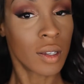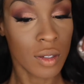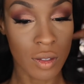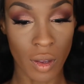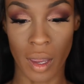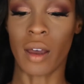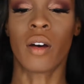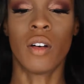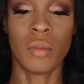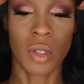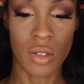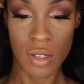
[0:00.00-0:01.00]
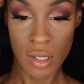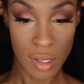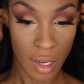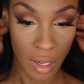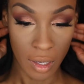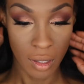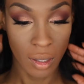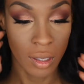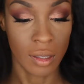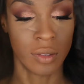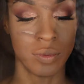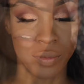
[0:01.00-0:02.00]
So yeah, almost done.
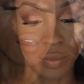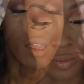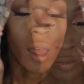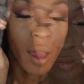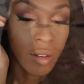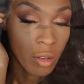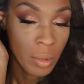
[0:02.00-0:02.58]
I